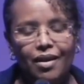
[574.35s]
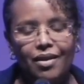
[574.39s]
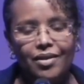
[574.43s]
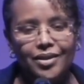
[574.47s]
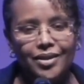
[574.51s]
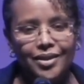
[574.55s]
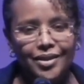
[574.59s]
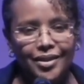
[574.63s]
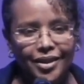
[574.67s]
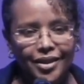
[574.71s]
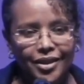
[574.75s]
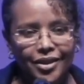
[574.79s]
are
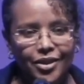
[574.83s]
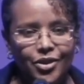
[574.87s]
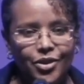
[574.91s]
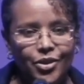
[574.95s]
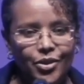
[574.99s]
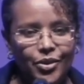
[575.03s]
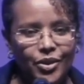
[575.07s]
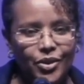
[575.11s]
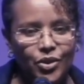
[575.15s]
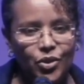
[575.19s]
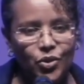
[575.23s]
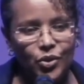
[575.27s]

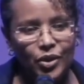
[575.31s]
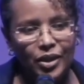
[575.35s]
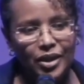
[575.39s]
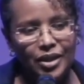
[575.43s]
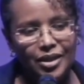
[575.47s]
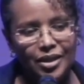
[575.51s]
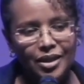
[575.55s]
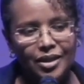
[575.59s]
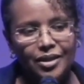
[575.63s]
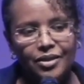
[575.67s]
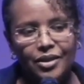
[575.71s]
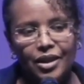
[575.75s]
signatories to
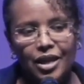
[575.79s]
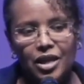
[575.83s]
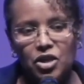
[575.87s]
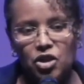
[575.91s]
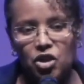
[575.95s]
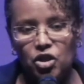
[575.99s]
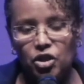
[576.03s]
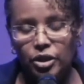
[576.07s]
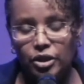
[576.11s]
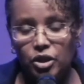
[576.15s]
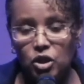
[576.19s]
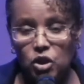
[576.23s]

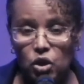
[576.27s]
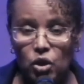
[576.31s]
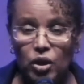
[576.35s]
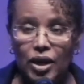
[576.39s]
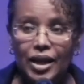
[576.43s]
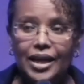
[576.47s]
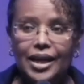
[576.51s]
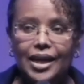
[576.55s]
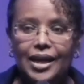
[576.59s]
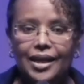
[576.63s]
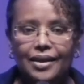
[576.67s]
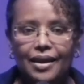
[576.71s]
international
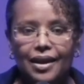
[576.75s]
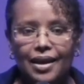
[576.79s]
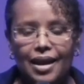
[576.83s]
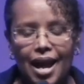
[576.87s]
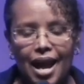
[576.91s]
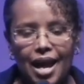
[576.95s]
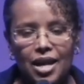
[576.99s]
treaty that